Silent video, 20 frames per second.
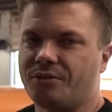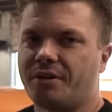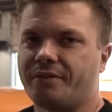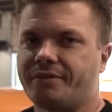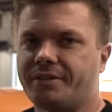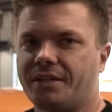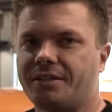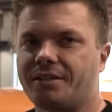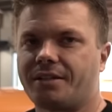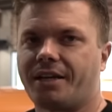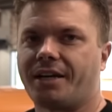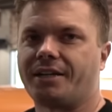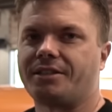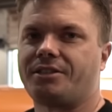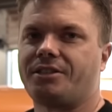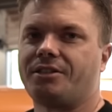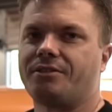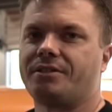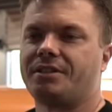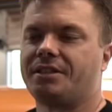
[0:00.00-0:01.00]
what I've done to the
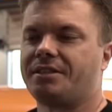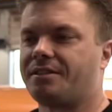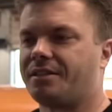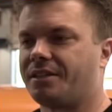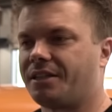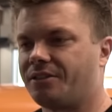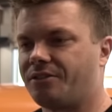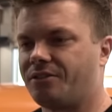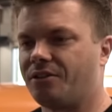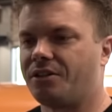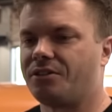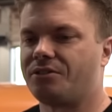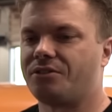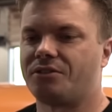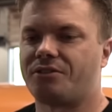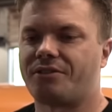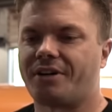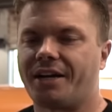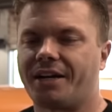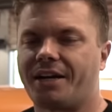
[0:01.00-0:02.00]
HQ in this thing and turn it into
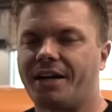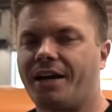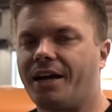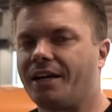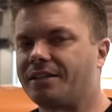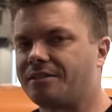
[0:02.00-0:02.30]
a drag car.